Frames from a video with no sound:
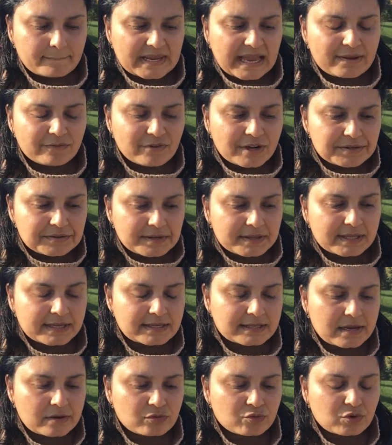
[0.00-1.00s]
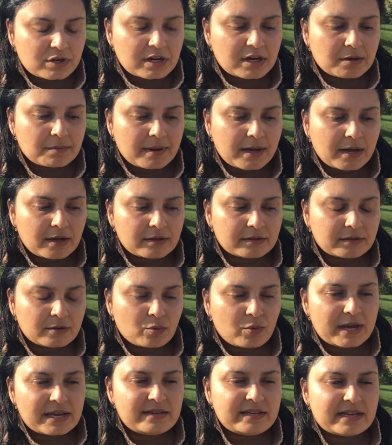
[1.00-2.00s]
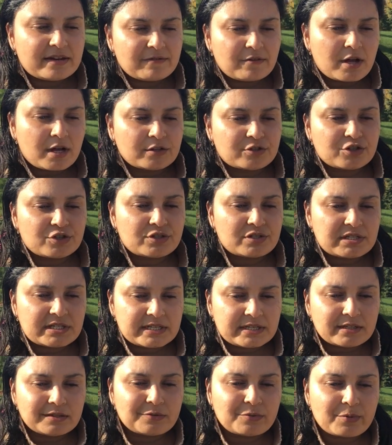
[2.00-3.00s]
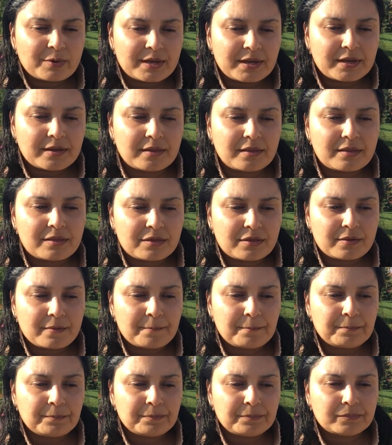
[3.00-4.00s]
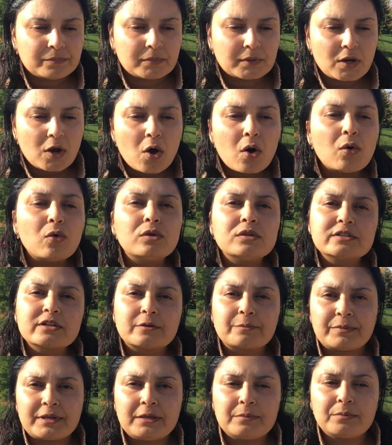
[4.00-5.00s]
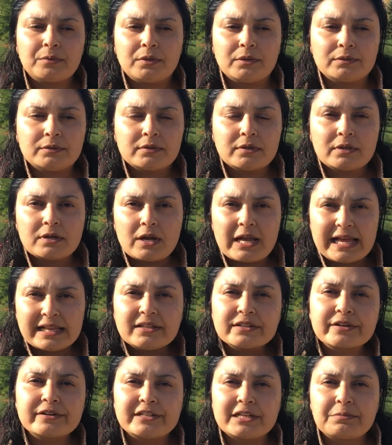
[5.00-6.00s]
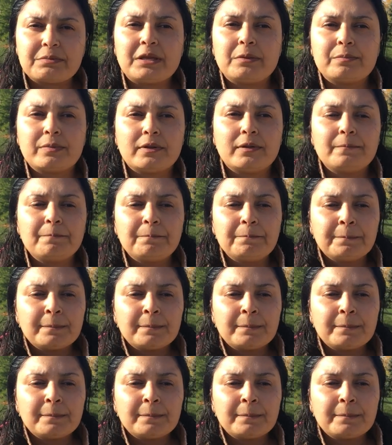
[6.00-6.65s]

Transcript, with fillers: one of the things I was reading about the way native cultures deal with older people, elderly people,